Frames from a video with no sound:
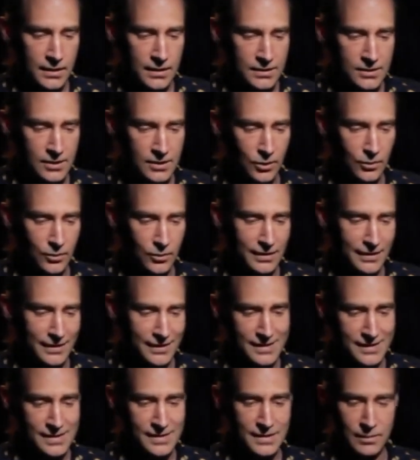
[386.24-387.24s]
So
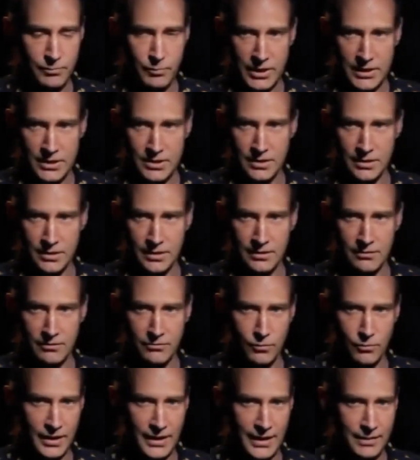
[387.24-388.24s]
this is a picture of
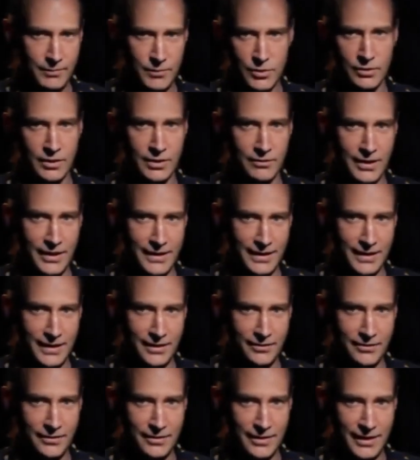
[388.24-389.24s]
what I'm doing right
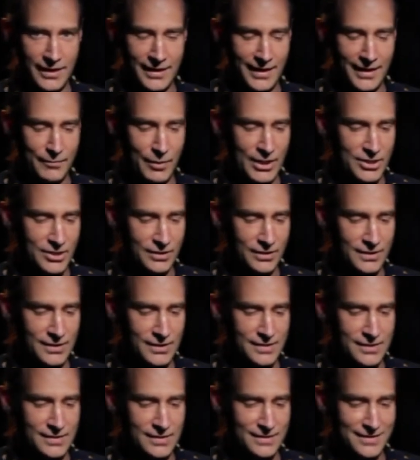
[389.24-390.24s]
now. And I mentioned
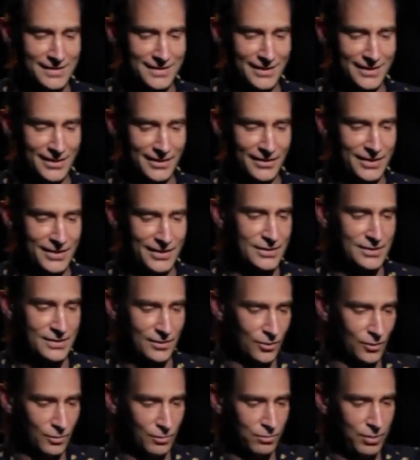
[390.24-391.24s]
this
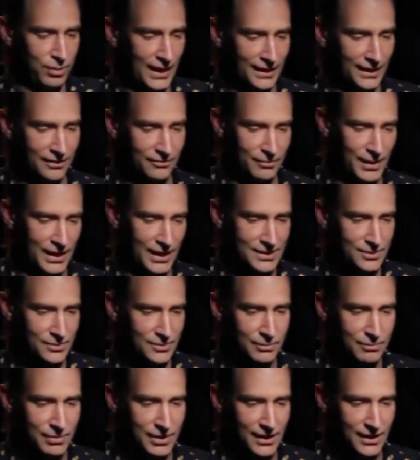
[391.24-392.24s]
whole pile of mess
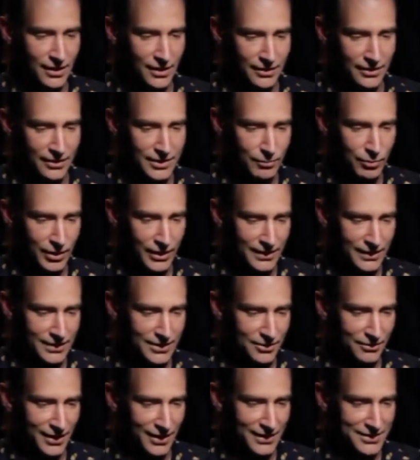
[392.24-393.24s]
would be hard to bring to
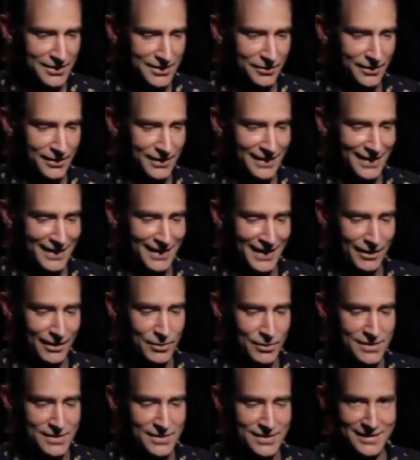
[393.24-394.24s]
Toronto. And I
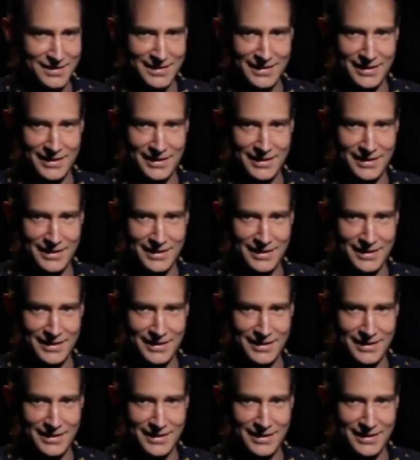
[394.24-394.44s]
was,